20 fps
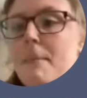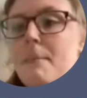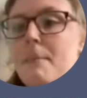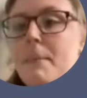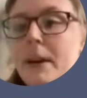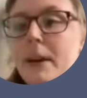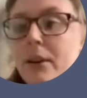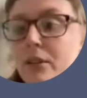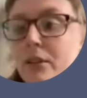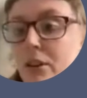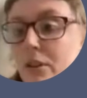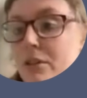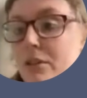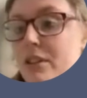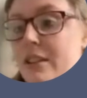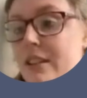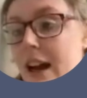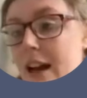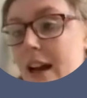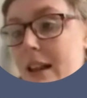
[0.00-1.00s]
Because
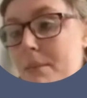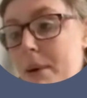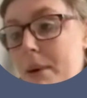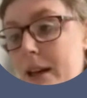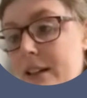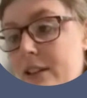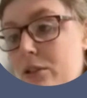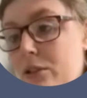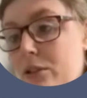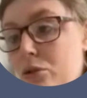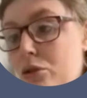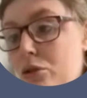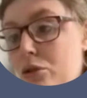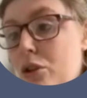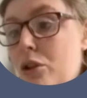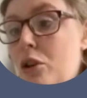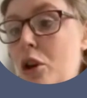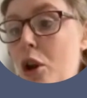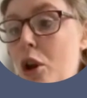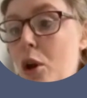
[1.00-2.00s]
obviously Dilapan is such a
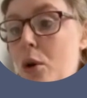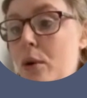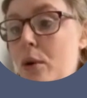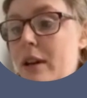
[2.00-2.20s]
new